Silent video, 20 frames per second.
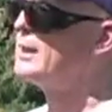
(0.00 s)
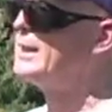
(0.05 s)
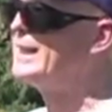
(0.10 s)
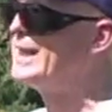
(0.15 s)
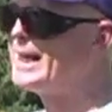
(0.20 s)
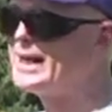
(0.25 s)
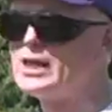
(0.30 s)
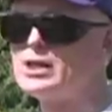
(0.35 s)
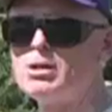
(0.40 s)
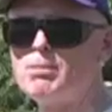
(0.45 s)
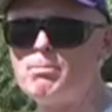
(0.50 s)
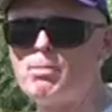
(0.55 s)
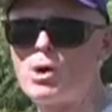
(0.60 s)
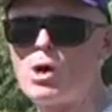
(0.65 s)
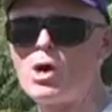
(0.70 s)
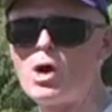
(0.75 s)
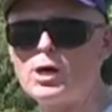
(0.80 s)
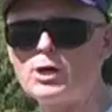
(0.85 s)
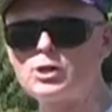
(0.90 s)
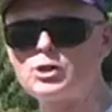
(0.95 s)
get in the
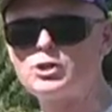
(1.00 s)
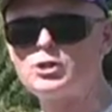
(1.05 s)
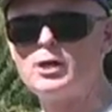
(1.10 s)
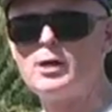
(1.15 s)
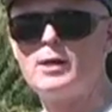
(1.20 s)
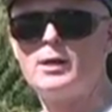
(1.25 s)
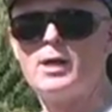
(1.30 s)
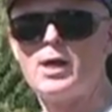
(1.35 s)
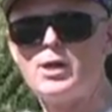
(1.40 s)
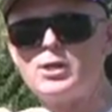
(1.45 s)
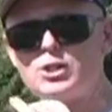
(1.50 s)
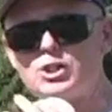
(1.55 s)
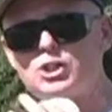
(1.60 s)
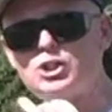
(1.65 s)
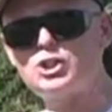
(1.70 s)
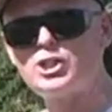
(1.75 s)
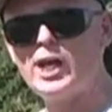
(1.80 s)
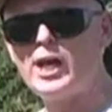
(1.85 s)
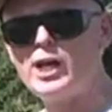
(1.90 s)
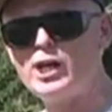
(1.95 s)
box,
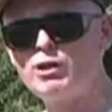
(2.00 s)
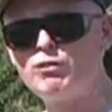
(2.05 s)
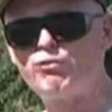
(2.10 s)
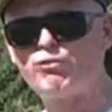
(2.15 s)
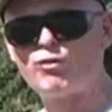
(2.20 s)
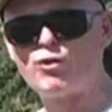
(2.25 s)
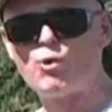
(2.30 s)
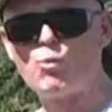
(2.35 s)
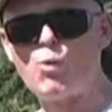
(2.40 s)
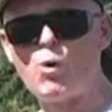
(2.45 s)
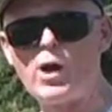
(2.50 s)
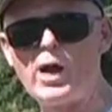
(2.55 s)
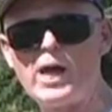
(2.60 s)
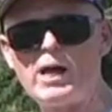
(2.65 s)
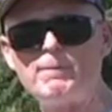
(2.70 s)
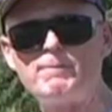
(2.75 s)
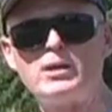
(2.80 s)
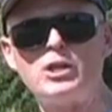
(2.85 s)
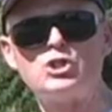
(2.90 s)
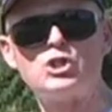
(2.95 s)
stand for a
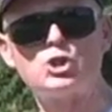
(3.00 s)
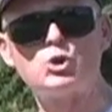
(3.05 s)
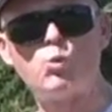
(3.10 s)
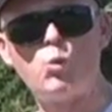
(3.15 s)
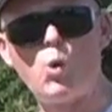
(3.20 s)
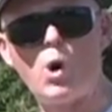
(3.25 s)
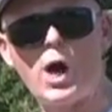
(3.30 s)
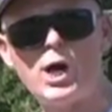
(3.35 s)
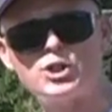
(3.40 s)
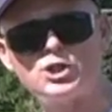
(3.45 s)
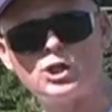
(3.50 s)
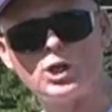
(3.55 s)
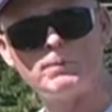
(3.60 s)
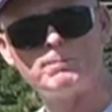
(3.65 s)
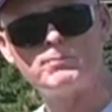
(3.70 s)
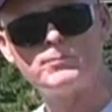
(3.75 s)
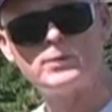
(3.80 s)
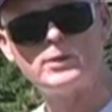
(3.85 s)
while, and just watch it.